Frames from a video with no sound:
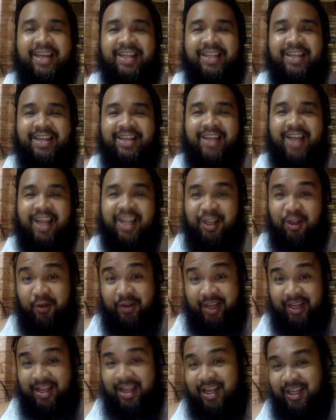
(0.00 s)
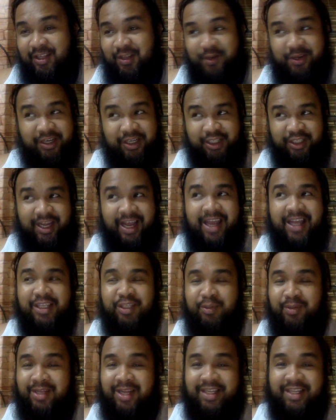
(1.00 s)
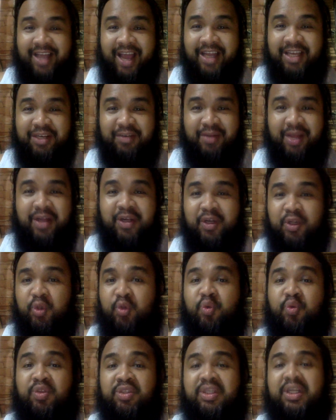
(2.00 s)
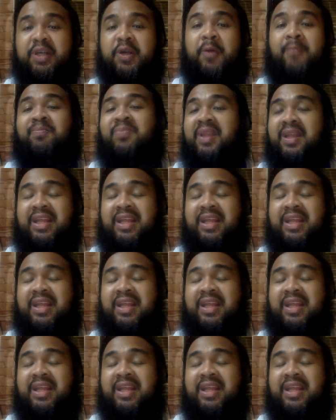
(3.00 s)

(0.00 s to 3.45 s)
They're not looking like New York Giants with that kind of record, 2-0.